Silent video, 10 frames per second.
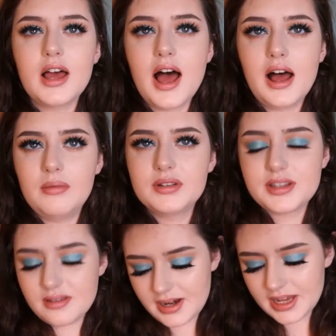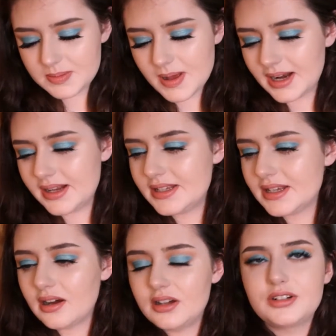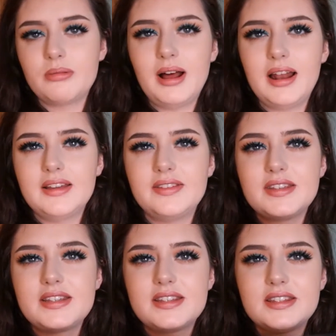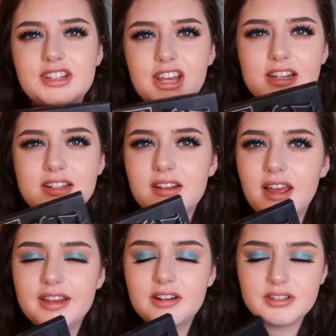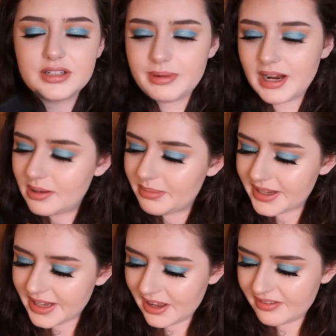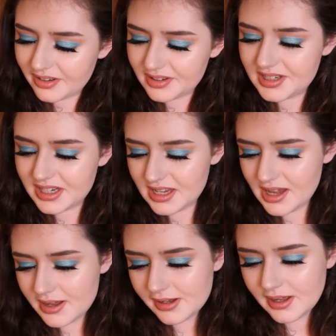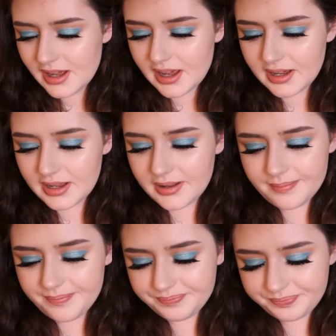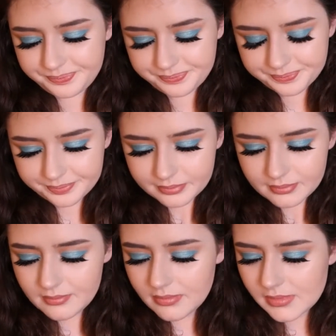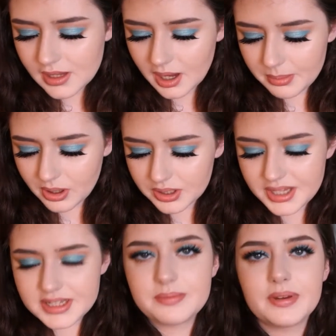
So the next palette is a contour palette, and this is the Shade and Light contour palette by Kat Von D. I bought this